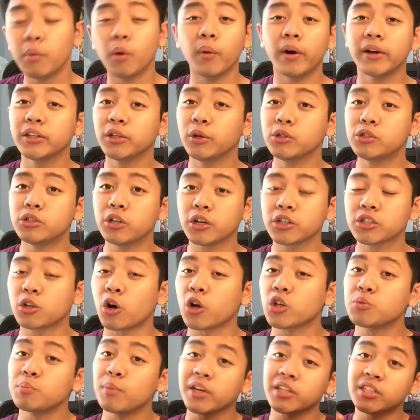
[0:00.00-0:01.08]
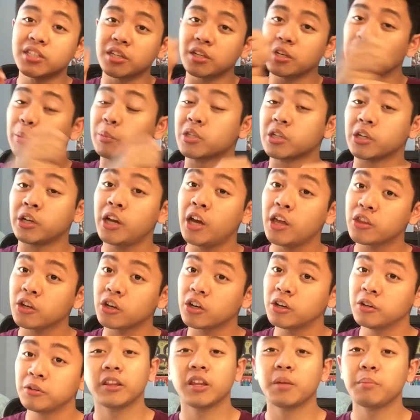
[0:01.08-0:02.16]
But when YOOJUNG starts mixing them
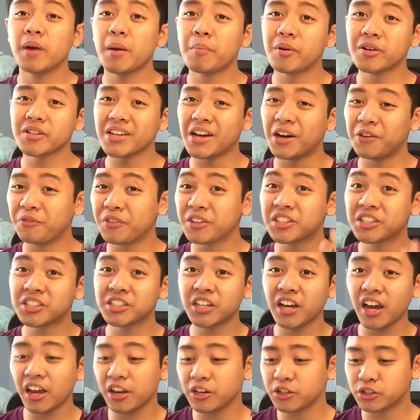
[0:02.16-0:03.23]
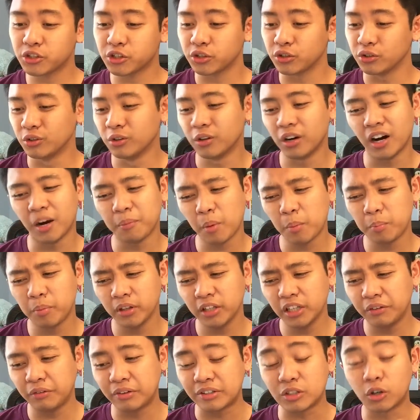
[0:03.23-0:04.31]
together, the members' outfits change to, I
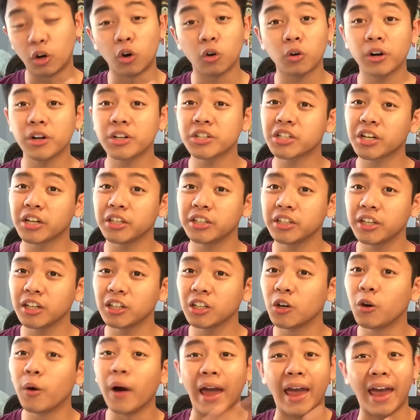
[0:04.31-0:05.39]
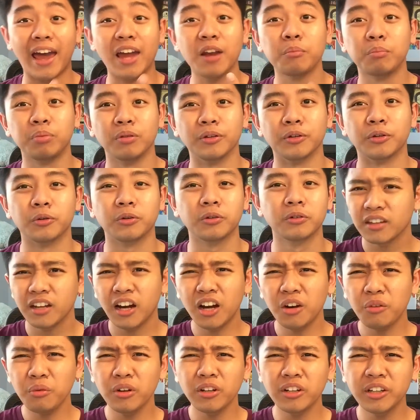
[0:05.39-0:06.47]
believe it's orange and yellow and blue.
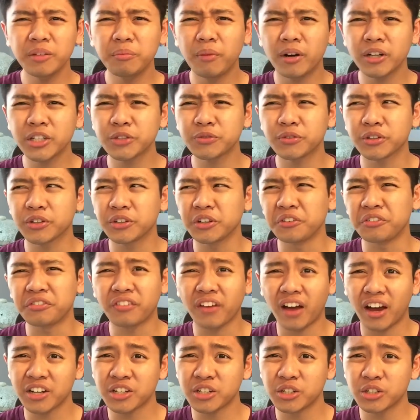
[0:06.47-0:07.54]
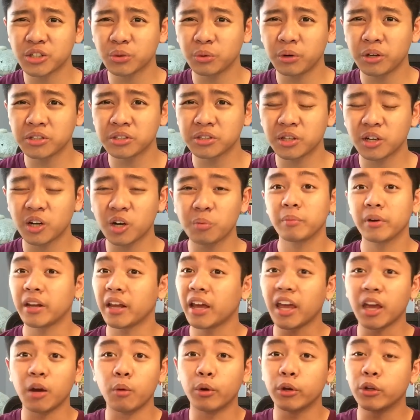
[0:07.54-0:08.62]
Not really much of a good fashion choice there, but
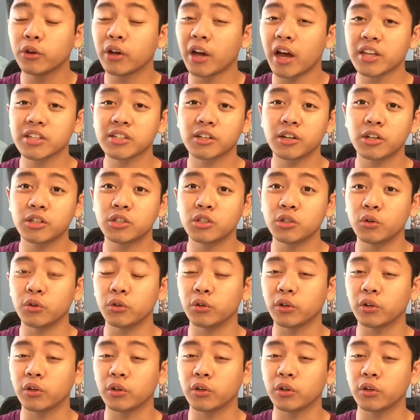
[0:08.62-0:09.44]
hey, what are you guys gonna do?